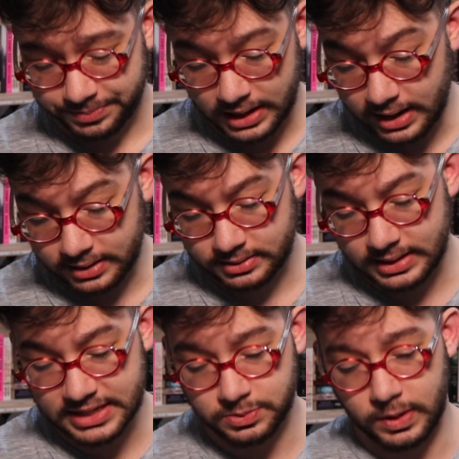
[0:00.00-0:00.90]
Okay,
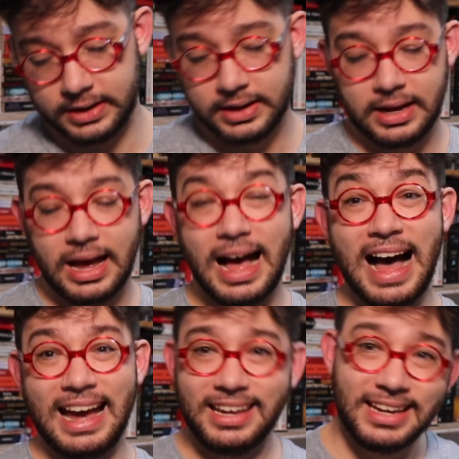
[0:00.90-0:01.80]
next one.
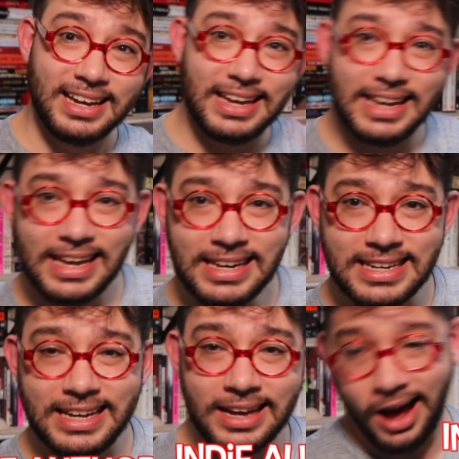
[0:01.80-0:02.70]

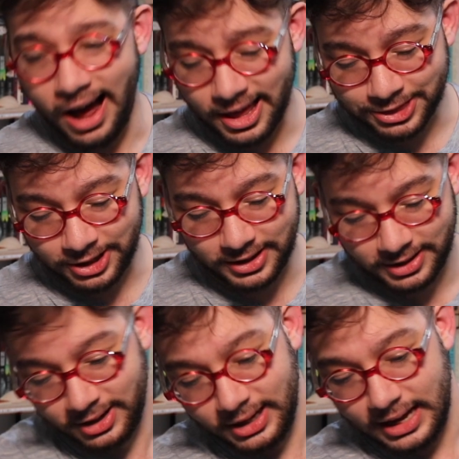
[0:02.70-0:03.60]
Indie
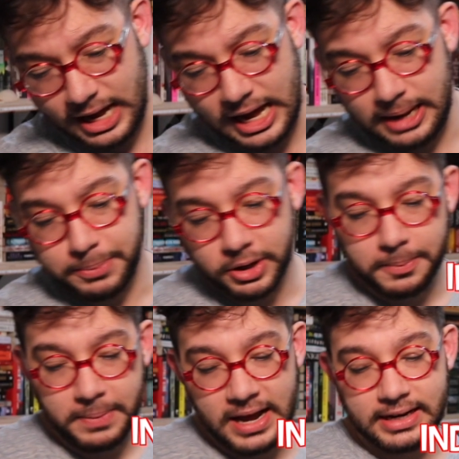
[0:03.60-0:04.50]
author. A
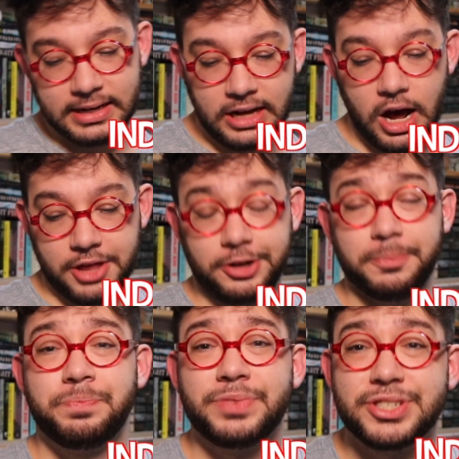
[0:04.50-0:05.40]
book by an indie
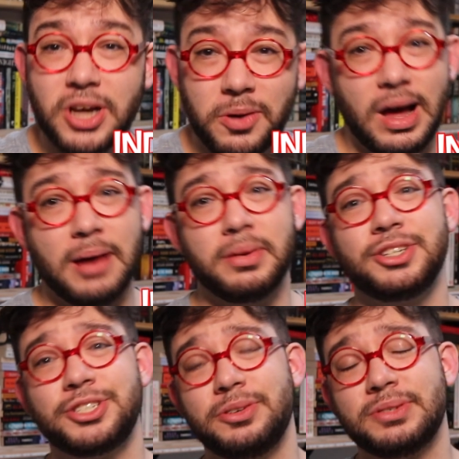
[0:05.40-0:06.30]
author. So, I'm going
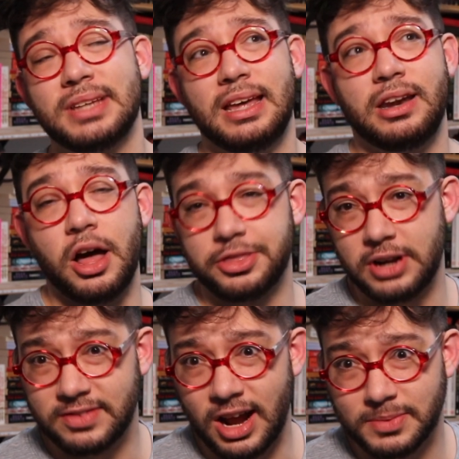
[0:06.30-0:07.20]
to choose an author
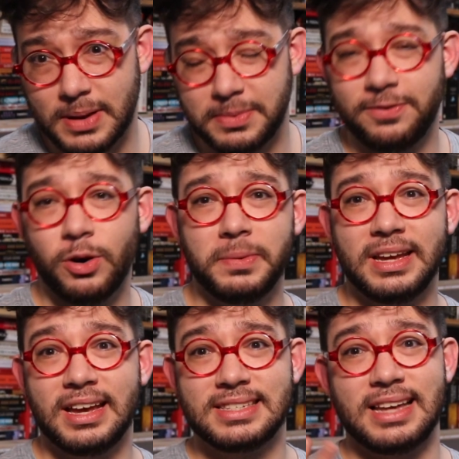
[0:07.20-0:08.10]
I've talked about before
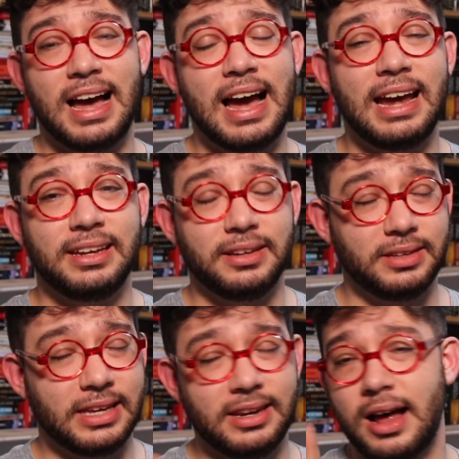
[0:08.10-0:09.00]
because I
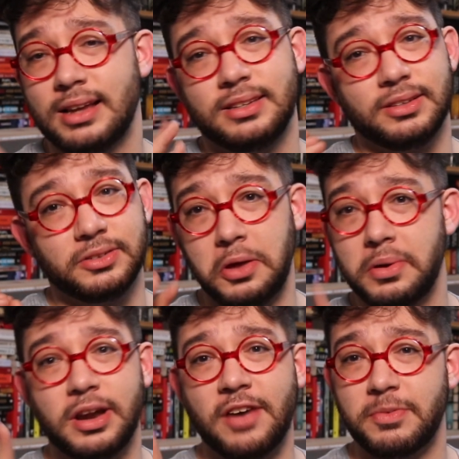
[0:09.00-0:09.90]
cannot
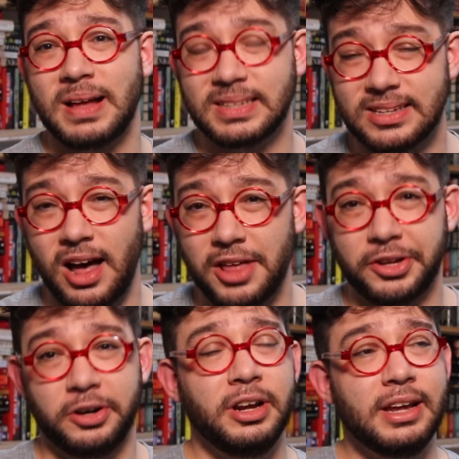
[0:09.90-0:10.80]
gloat enough about this
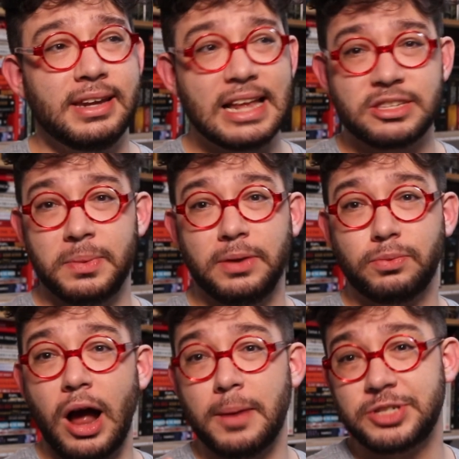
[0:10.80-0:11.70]
author. That's going to be
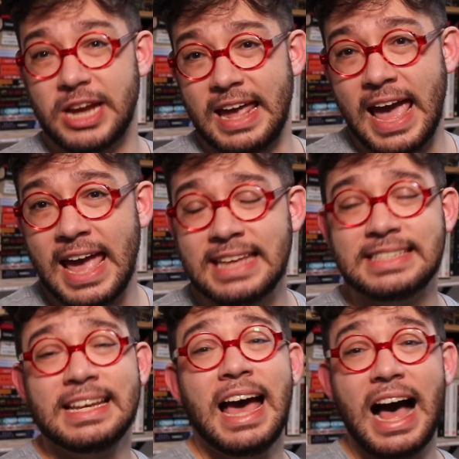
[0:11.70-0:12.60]
Rob J.
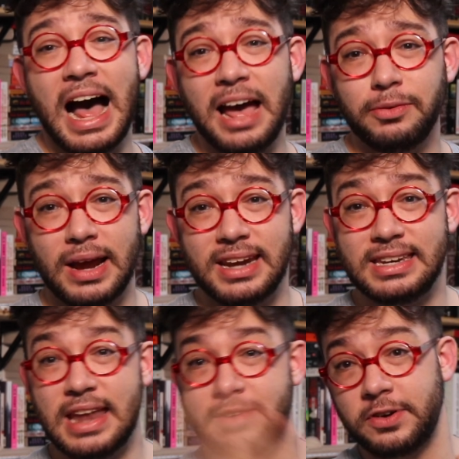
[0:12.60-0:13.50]
Hayes. I read
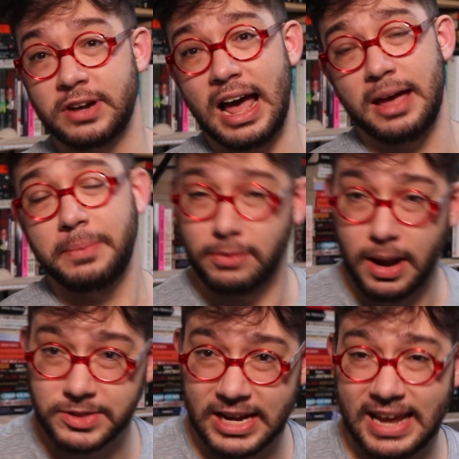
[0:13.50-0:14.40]
Never Die by
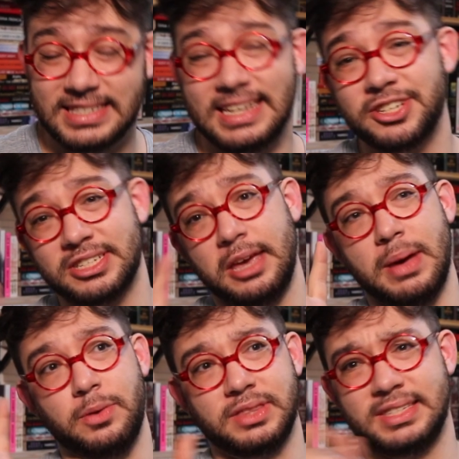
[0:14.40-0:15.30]
Rob J. Hayes. He just came
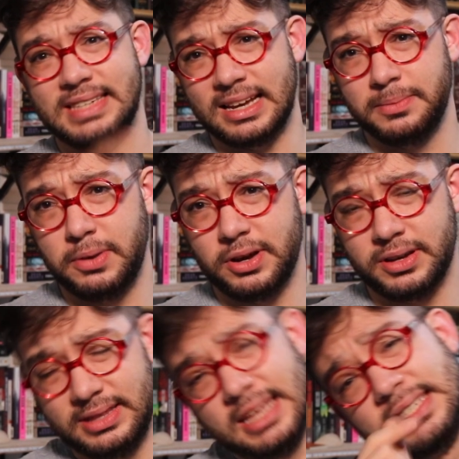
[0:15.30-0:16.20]
out with the second book
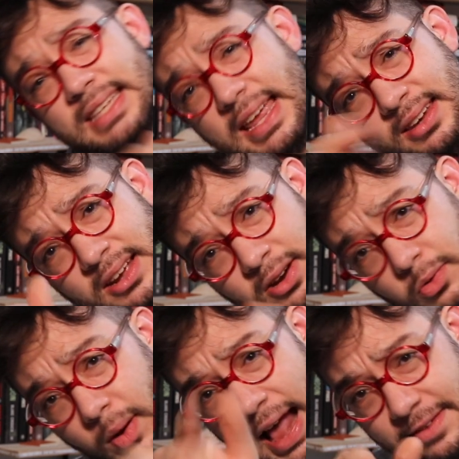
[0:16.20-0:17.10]
that's set
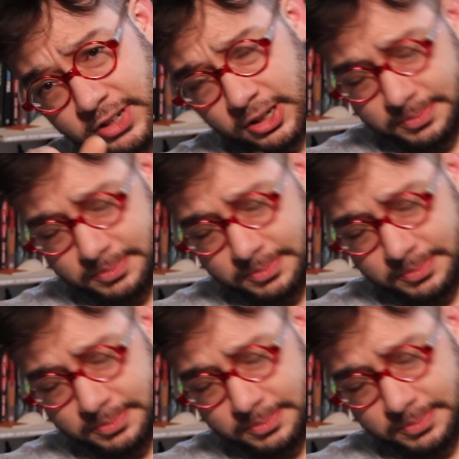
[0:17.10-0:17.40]
right after.